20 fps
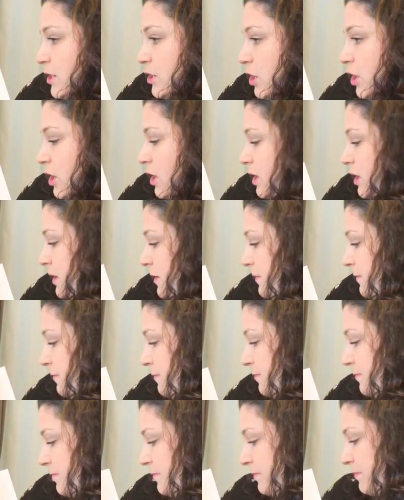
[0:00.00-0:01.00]
her.
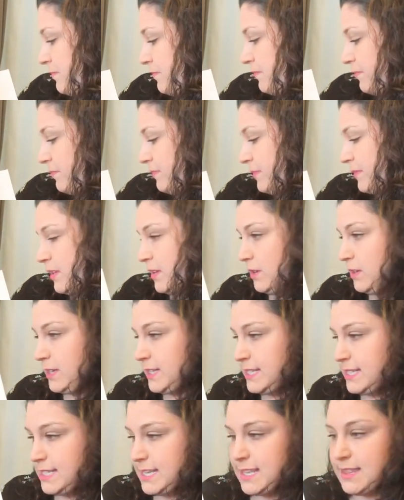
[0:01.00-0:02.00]
You
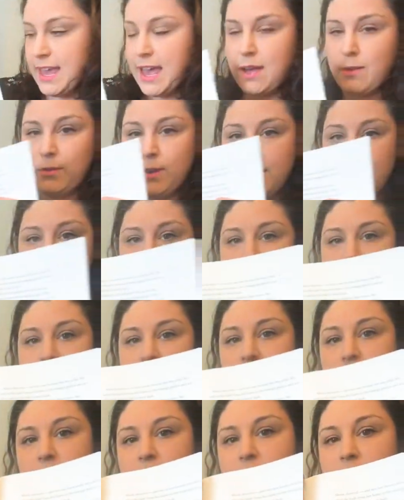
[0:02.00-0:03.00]
can see that right
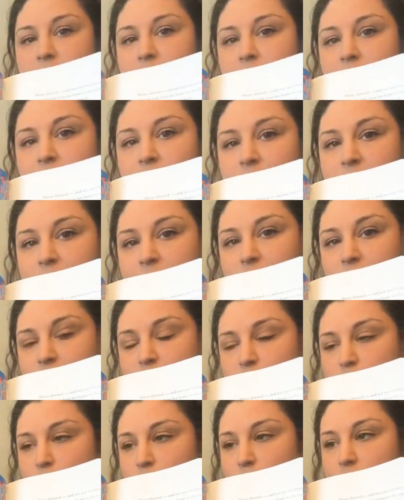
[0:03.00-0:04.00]
there in the
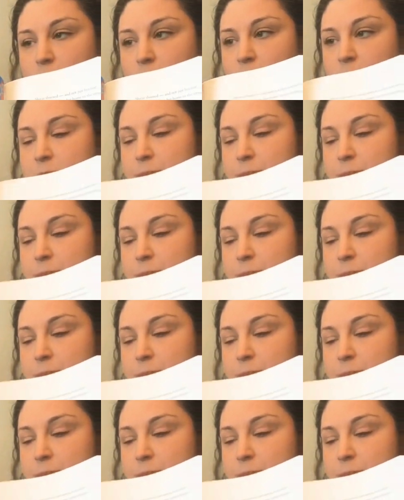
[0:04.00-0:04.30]
door.